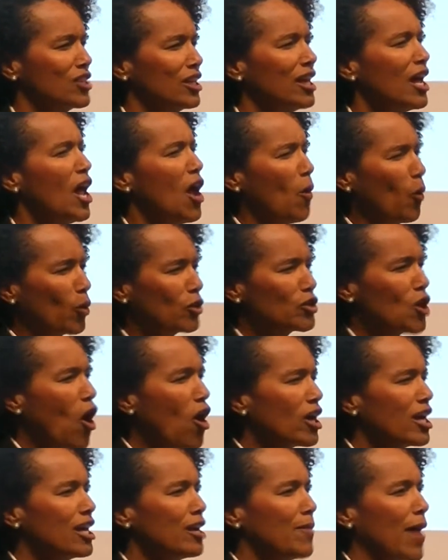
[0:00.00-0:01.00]
and we're
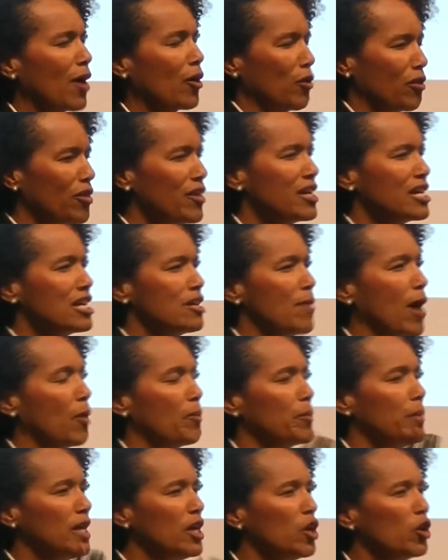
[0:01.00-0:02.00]
talking about or thinking
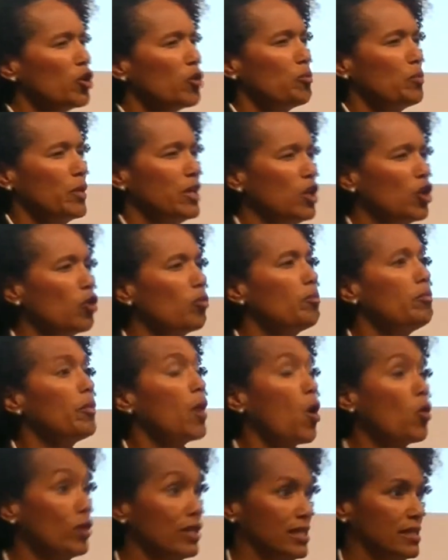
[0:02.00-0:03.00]
about peer-to-peer
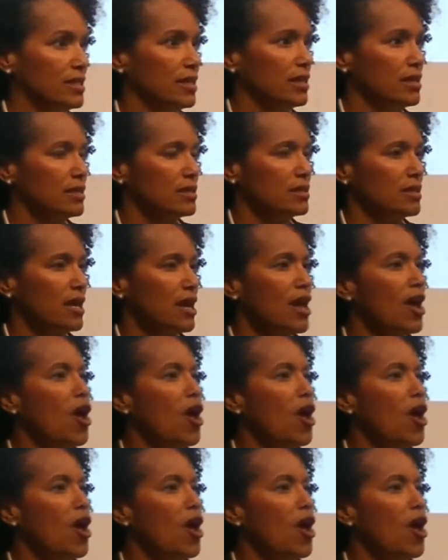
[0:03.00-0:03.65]
bonuses,